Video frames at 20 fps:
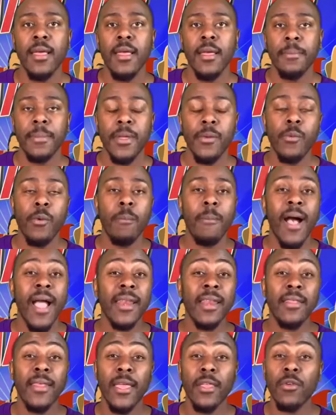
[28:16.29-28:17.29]
being
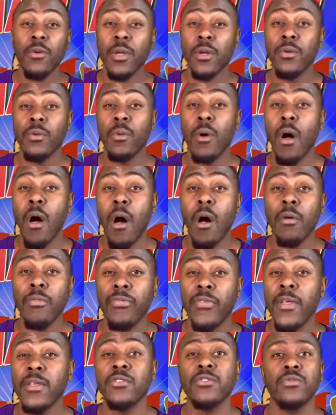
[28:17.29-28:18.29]
reminded that you can do all
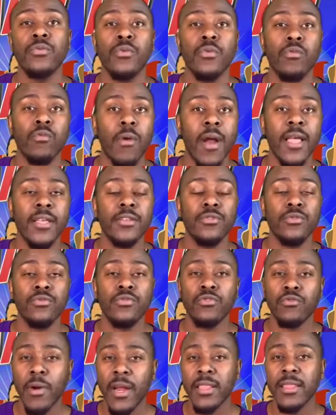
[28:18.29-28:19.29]
things through Christ who
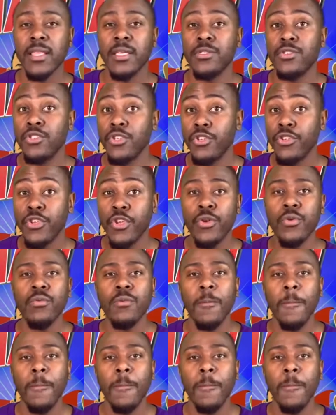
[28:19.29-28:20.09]
strengthens you.